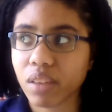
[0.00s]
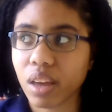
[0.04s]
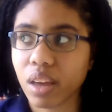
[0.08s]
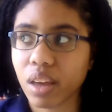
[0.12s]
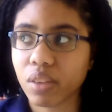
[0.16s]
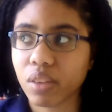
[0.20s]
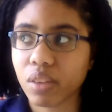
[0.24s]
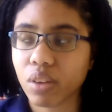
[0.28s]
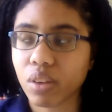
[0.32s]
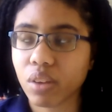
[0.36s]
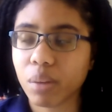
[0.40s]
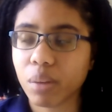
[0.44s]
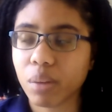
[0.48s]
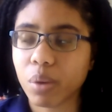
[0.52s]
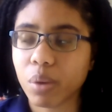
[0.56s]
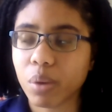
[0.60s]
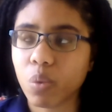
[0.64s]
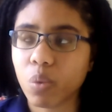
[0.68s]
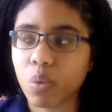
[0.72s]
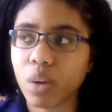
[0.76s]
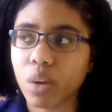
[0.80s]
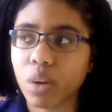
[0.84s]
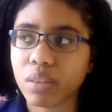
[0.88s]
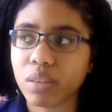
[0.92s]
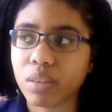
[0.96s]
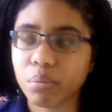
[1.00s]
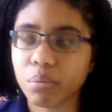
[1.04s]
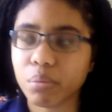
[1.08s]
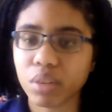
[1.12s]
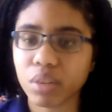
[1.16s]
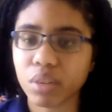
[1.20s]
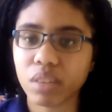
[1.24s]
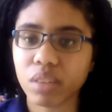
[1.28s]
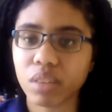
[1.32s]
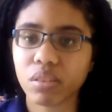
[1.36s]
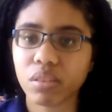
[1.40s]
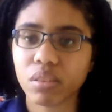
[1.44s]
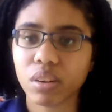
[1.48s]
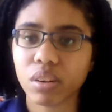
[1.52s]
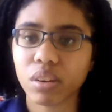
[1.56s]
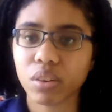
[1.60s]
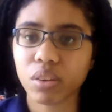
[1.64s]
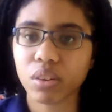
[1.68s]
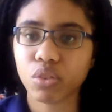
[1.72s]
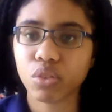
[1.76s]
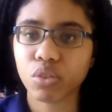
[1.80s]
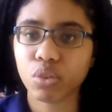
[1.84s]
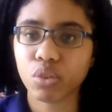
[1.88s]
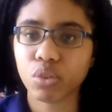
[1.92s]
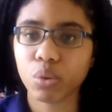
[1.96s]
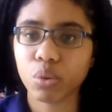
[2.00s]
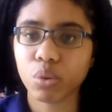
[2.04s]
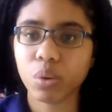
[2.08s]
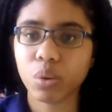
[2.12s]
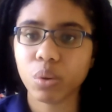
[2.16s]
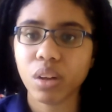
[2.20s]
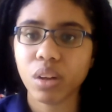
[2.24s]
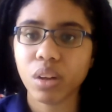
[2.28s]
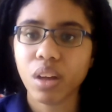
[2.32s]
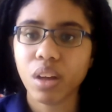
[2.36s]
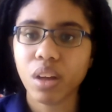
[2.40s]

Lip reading: is going to be what brings her to